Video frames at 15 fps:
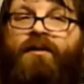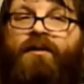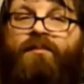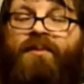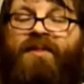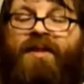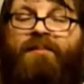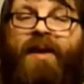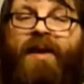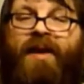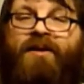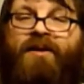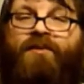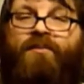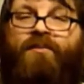But they
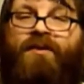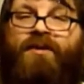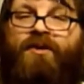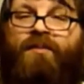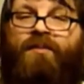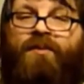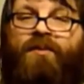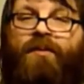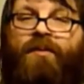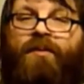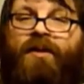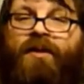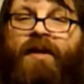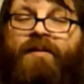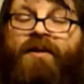mated with human
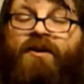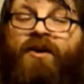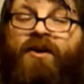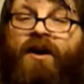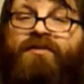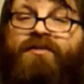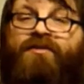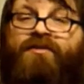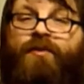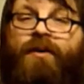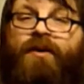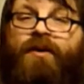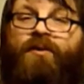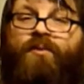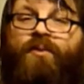women, and their
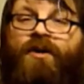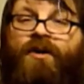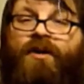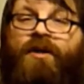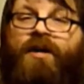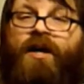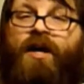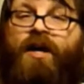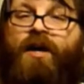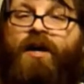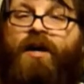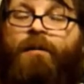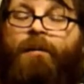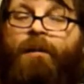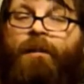offspring were
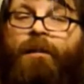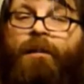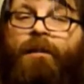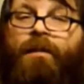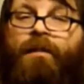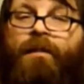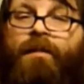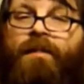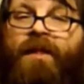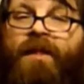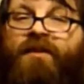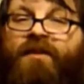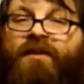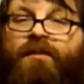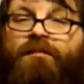
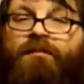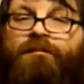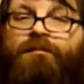Nephilim,